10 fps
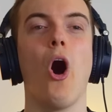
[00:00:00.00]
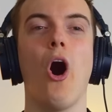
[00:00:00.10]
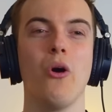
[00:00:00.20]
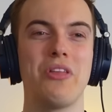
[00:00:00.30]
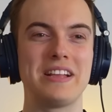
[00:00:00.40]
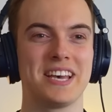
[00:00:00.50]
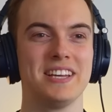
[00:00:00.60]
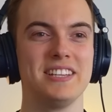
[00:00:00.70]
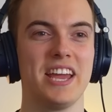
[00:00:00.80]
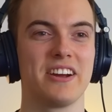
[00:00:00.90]
Oh, that's
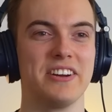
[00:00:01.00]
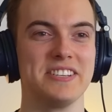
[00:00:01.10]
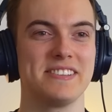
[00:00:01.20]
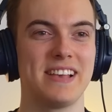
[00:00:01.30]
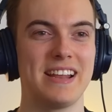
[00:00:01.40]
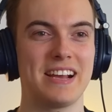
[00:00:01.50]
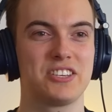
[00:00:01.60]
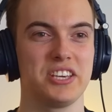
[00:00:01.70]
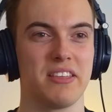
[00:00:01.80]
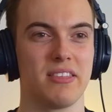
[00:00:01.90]
hilarious. Is that
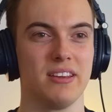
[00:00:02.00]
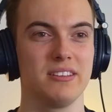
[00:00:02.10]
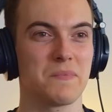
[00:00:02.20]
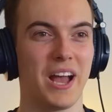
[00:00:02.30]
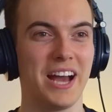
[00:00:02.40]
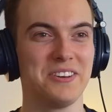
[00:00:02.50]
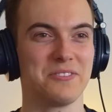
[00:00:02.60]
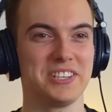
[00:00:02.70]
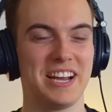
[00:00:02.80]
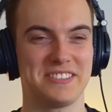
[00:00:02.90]
actually a thing? I didn't
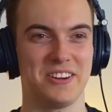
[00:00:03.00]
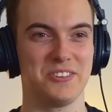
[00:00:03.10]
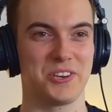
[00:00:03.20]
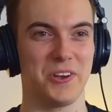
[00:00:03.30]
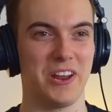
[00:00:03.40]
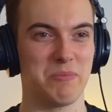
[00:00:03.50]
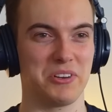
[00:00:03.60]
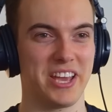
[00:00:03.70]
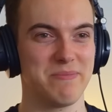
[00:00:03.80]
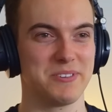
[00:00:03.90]
realize I don't turn up on
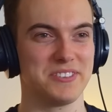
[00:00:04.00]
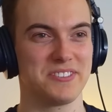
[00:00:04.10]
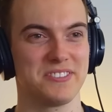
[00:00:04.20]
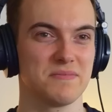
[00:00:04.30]
cameras.